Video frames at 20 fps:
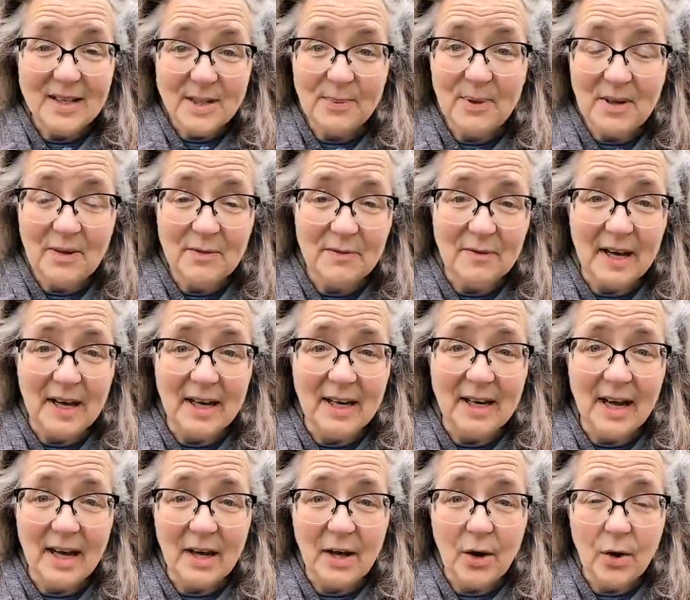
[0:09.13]
It's been
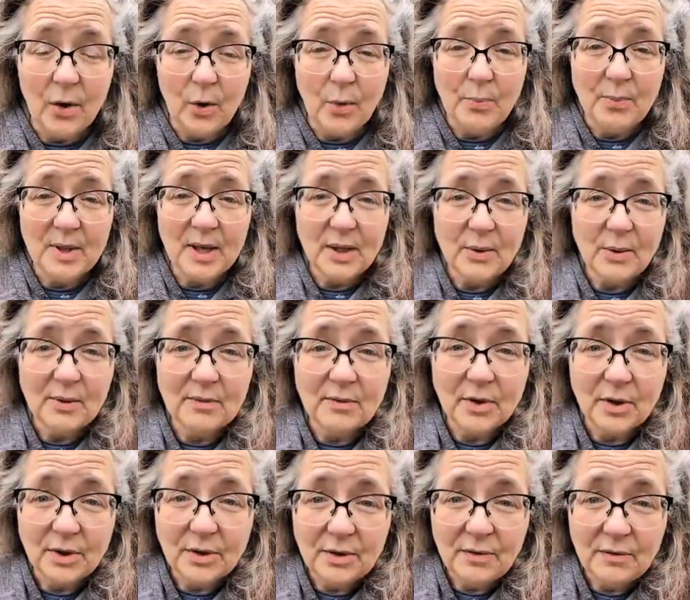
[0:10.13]
fun. I hope that
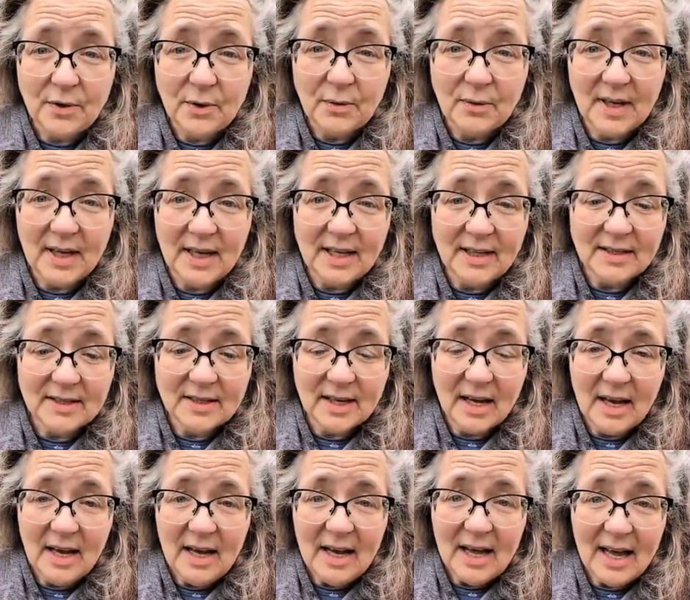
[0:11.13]
you have learned a few
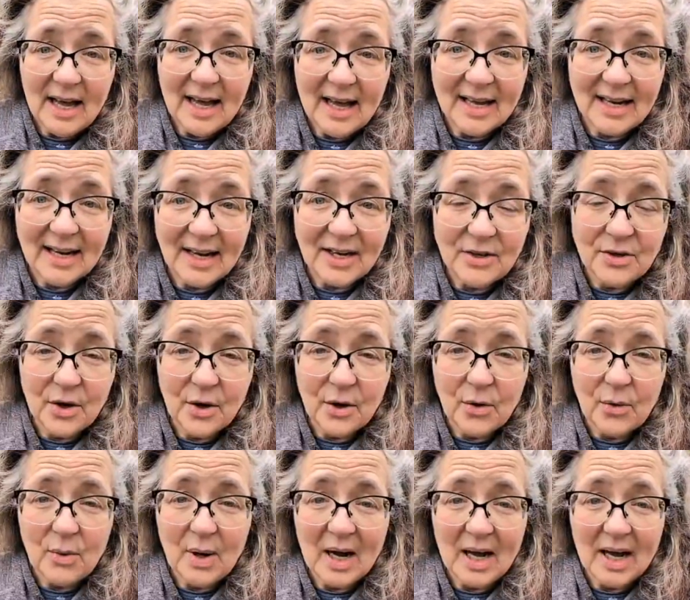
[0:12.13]
things and I
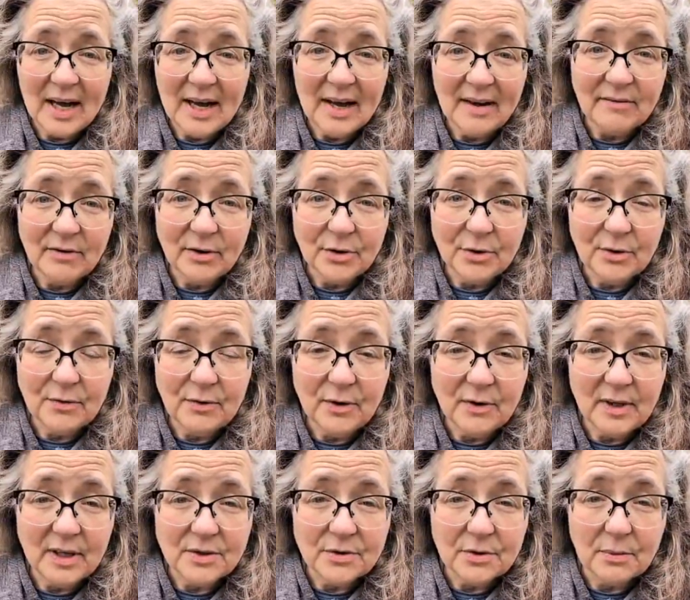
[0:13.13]
know I have
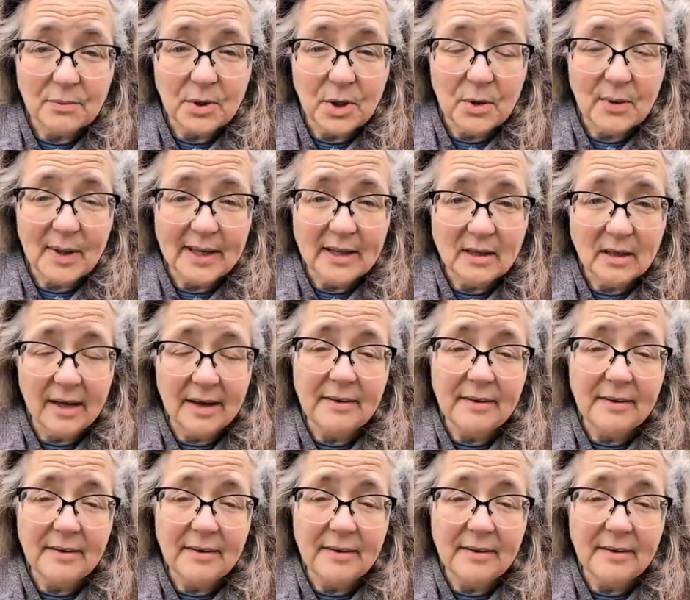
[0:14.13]
learned a few things from you.